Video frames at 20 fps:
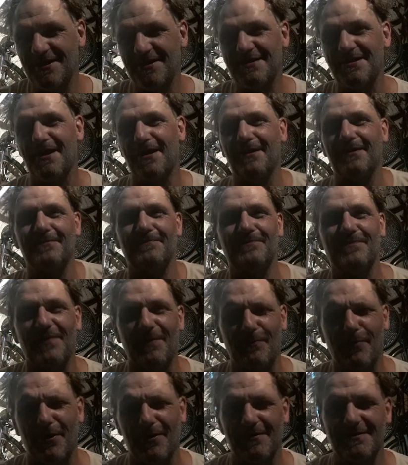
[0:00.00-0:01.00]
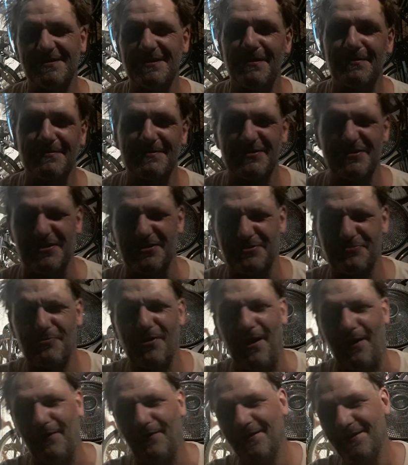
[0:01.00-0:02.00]
again. The bartender says,
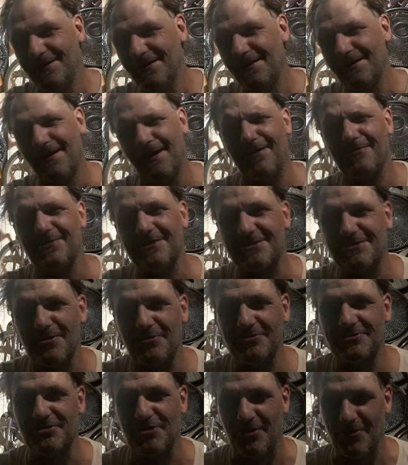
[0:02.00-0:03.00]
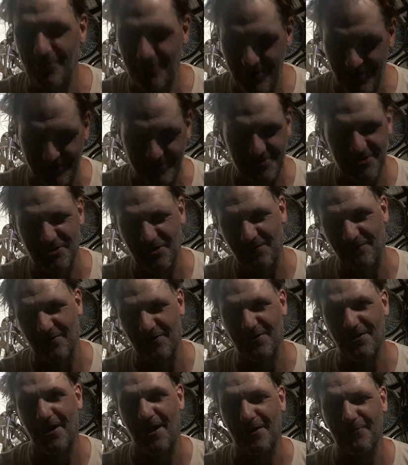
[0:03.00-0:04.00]
"Well, I already told you, we don't serve
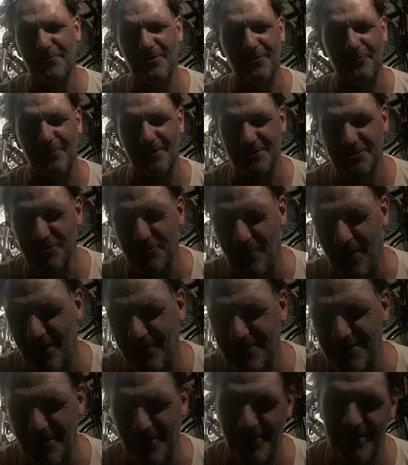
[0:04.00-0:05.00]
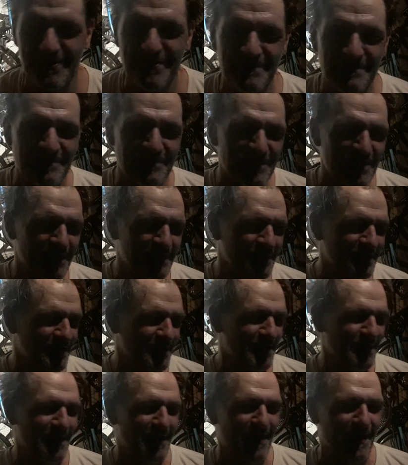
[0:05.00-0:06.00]
your kind. We don't want you around here."
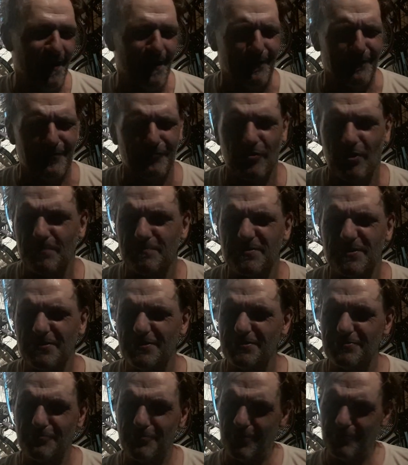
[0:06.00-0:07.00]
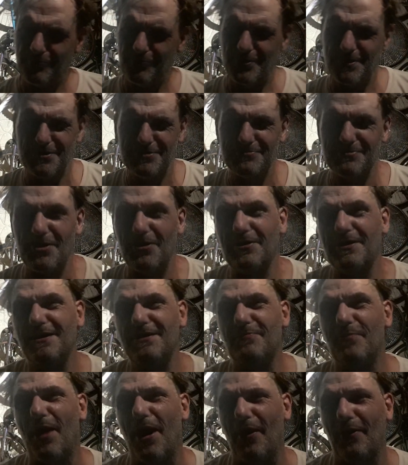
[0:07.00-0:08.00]
And the rope says, "What are you talking
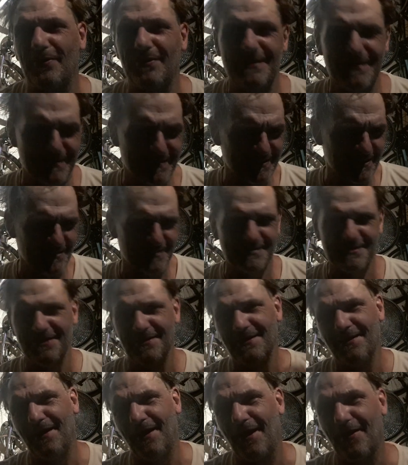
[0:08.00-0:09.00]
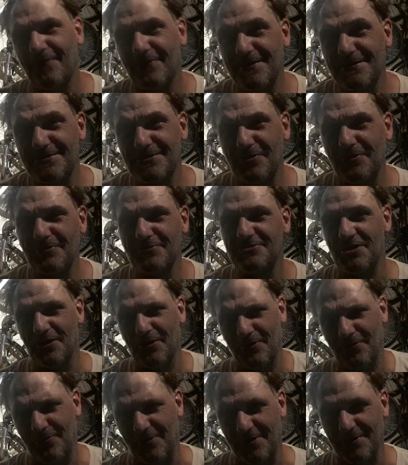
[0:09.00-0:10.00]
about?" He says, "I already told
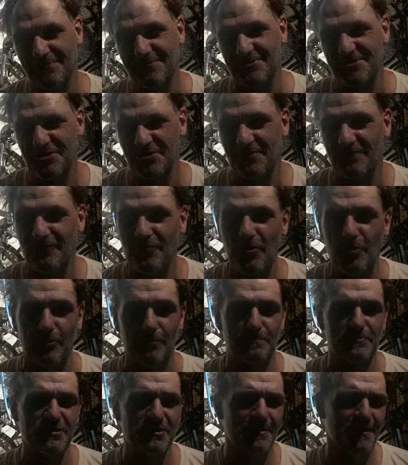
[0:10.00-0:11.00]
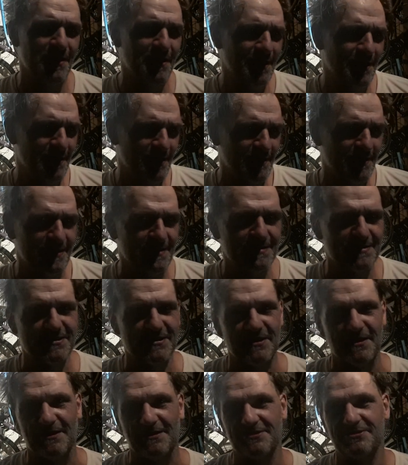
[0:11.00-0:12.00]
you, we don't serve ropes." He
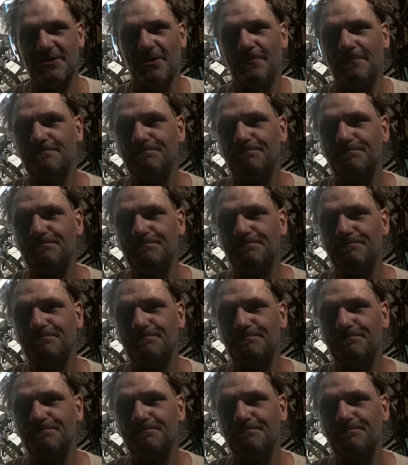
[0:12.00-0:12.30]
says,